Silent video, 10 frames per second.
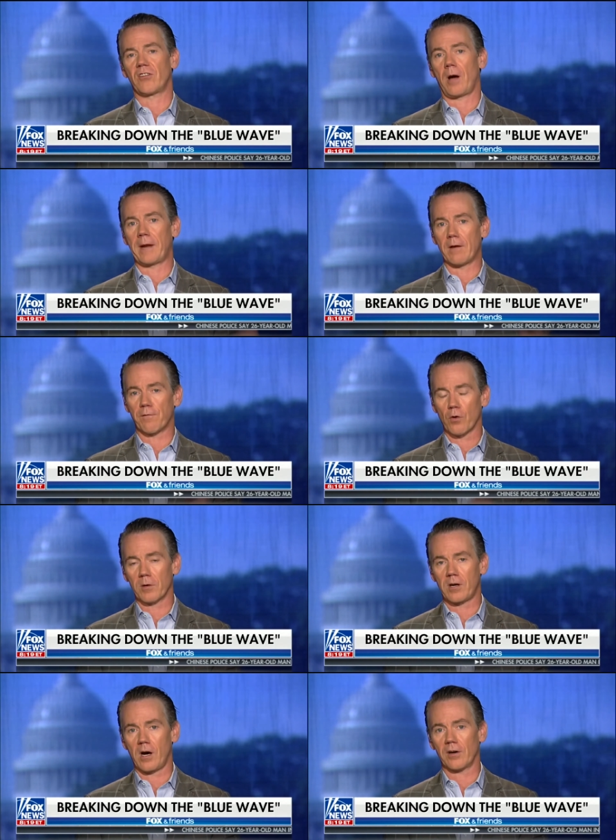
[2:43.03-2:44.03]
to nominate a
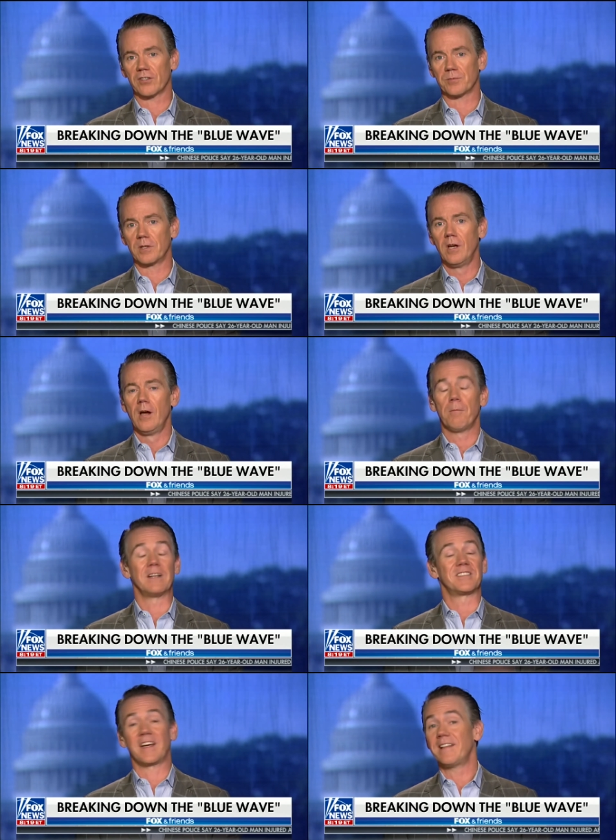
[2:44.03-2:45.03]
former congressman,
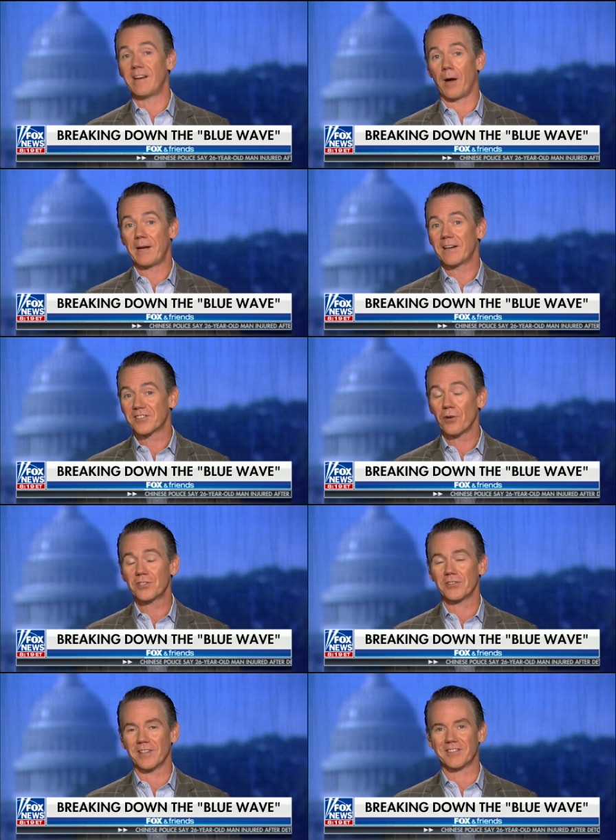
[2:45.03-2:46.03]
but instead they nominate sure. a
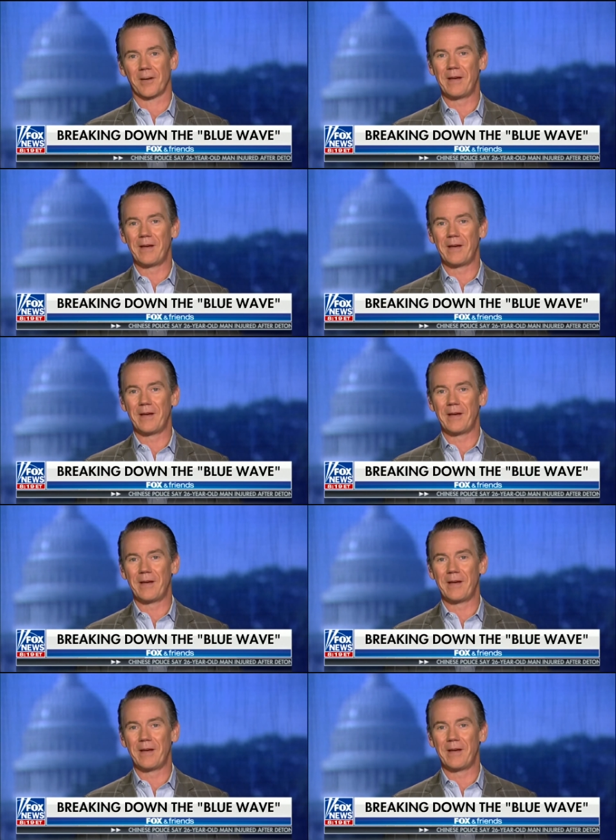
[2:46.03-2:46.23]
socialist.